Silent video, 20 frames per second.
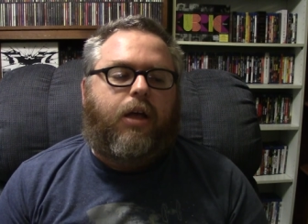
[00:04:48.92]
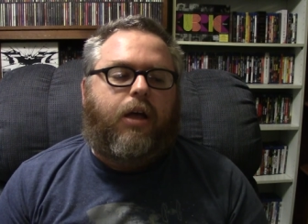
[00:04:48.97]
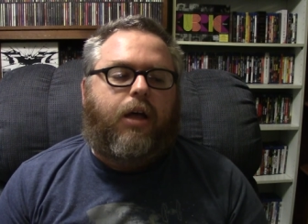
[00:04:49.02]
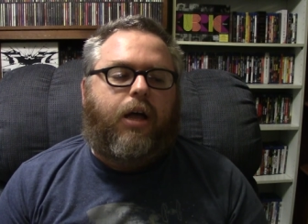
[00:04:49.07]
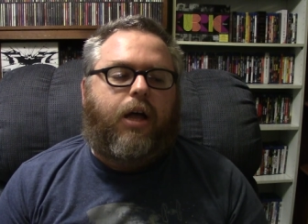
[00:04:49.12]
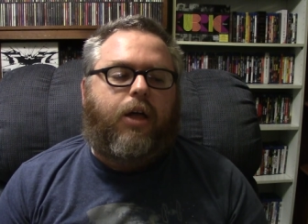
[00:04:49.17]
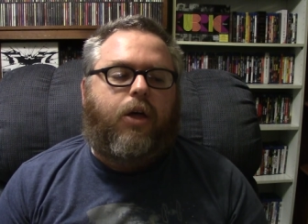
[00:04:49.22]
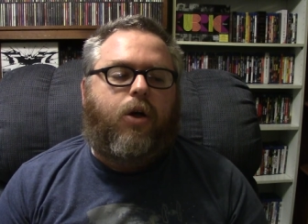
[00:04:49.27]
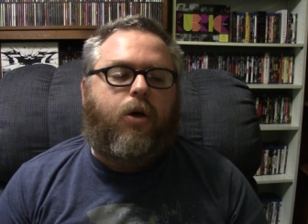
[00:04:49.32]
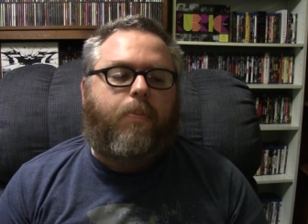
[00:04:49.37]

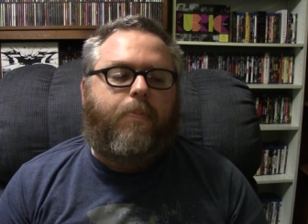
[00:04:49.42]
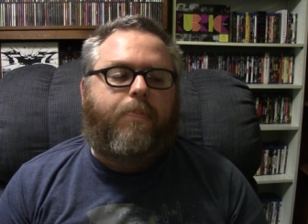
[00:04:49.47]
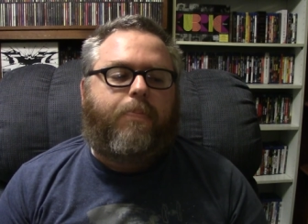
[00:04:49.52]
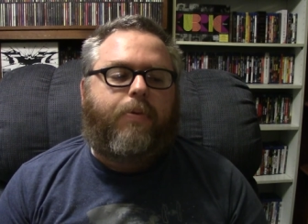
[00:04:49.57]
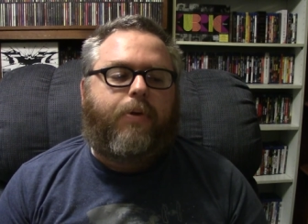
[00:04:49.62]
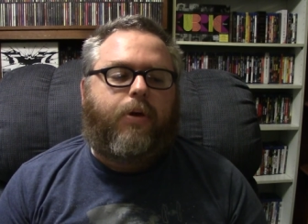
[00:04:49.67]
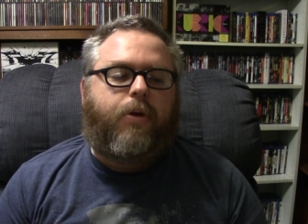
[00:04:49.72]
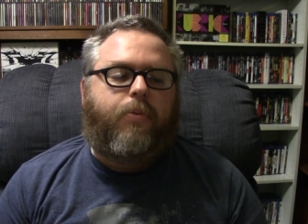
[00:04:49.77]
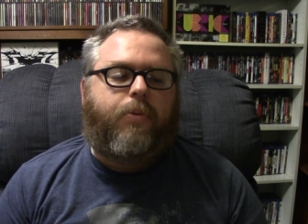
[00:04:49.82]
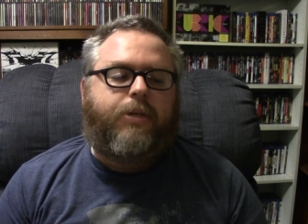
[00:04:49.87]
I hope
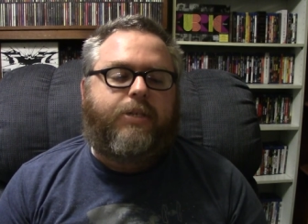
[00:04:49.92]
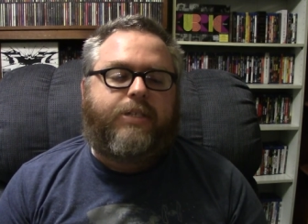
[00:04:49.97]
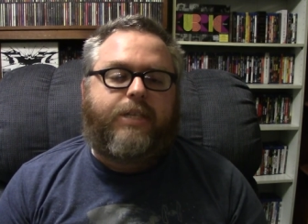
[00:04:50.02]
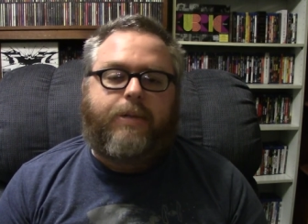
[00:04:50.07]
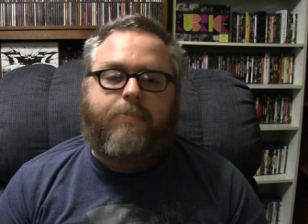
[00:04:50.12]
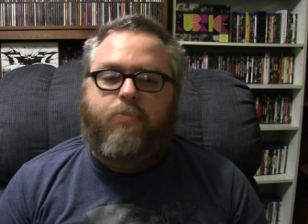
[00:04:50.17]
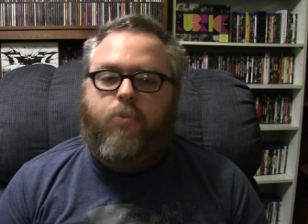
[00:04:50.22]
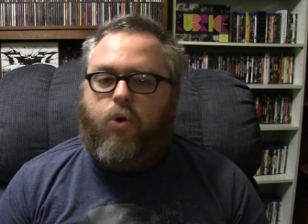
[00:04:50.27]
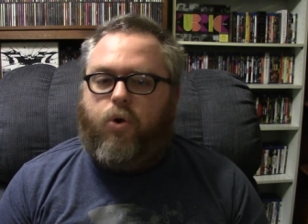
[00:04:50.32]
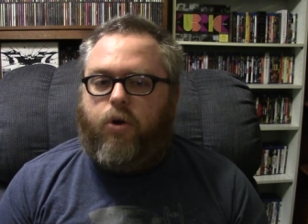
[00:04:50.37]
uh, we
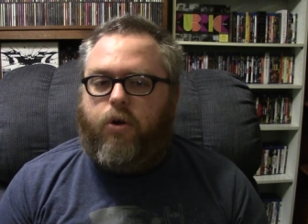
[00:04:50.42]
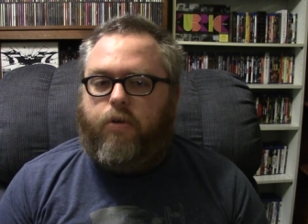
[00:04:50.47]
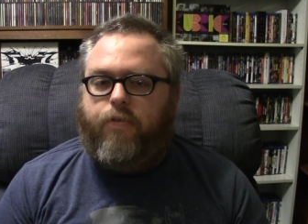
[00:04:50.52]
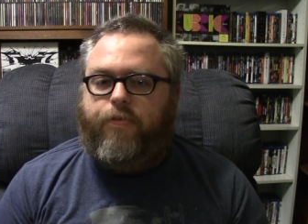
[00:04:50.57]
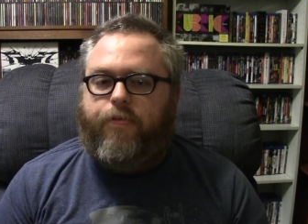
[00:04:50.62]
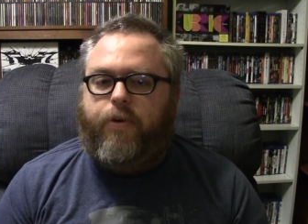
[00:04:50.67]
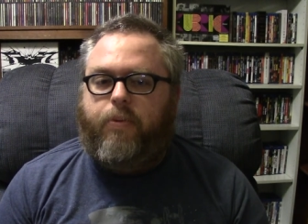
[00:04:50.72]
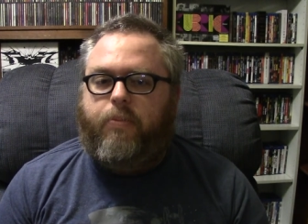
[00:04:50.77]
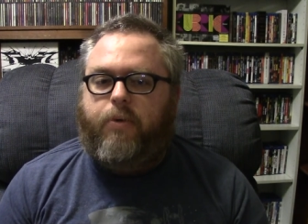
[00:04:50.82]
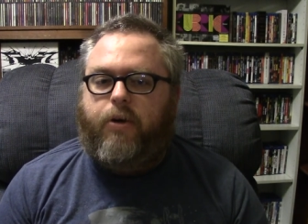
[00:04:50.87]
see more
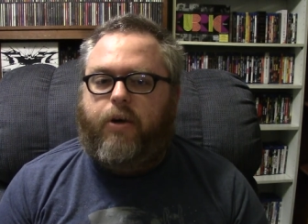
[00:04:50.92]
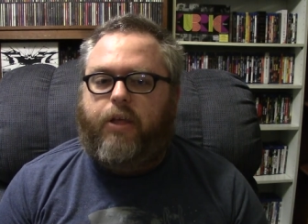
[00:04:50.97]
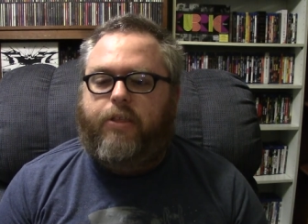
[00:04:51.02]
from her.